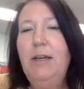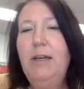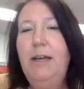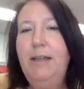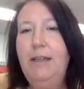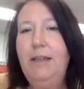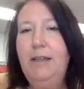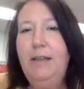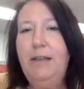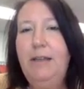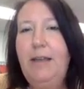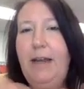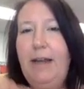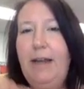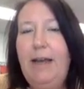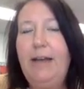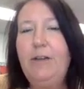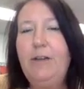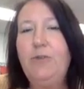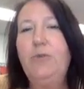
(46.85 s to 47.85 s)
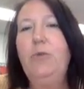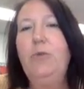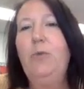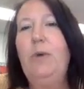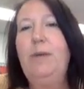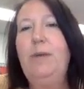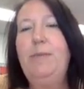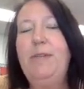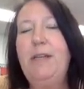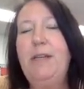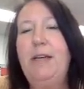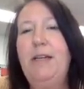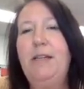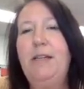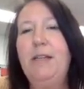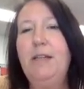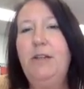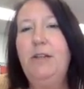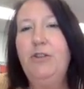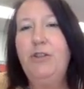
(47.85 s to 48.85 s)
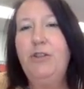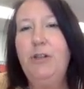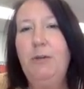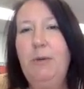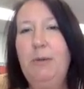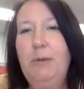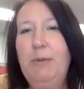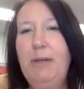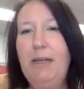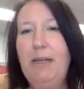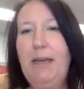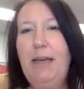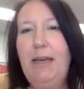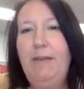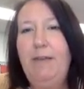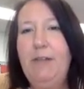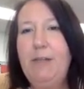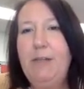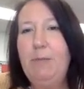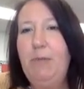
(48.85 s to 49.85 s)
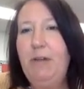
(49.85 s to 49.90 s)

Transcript: and then that actual website is going to show up in Canvas,